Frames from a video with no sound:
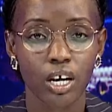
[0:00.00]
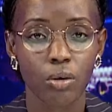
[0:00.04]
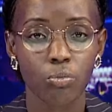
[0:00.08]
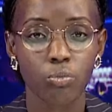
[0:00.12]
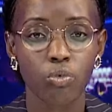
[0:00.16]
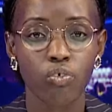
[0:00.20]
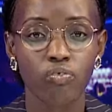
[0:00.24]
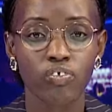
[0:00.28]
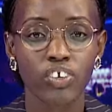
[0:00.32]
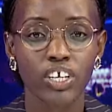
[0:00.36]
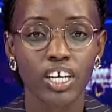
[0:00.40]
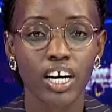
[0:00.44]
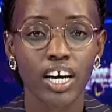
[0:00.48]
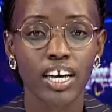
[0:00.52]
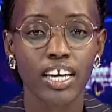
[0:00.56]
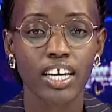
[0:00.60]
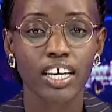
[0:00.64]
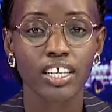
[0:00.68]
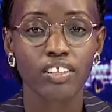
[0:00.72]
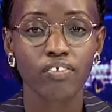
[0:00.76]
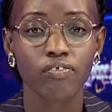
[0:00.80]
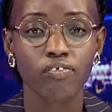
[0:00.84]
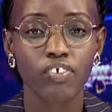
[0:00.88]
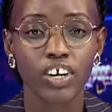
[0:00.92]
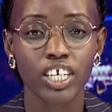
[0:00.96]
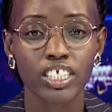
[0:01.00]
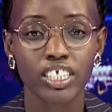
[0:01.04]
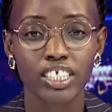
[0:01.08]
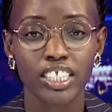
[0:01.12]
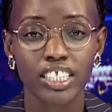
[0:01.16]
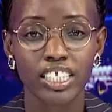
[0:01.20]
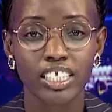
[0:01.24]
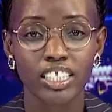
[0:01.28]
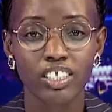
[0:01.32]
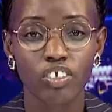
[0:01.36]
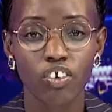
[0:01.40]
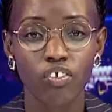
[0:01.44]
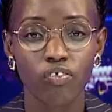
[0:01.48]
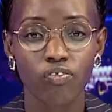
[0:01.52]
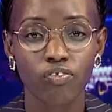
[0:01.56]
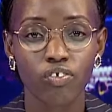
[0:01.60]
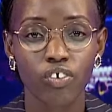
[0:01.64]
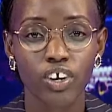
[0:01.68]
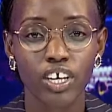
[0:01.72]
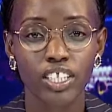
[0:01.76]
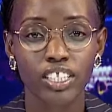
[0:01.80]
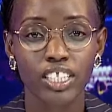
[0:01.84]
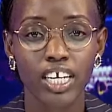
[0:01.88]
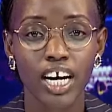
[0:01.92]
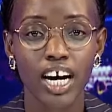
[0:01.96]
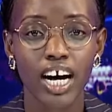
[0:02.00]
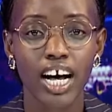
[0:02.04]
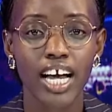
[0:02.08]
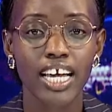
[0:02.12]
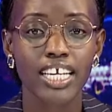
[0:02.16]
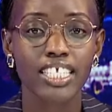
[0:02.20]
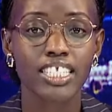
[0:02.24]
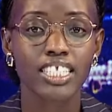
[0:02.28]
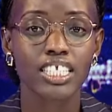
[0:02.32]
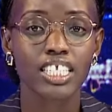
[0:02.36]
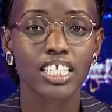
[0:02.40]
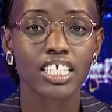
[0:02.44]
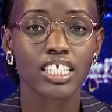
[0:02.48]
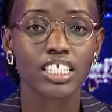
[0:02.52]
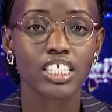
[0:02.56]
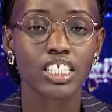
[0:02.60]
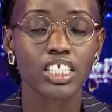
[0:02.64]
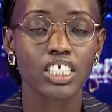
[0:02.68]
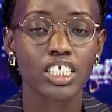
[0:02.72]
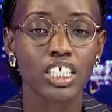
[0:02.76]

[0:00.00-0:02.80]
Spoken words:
Moving ahead, the First Lady of Rwanda, Her Excellency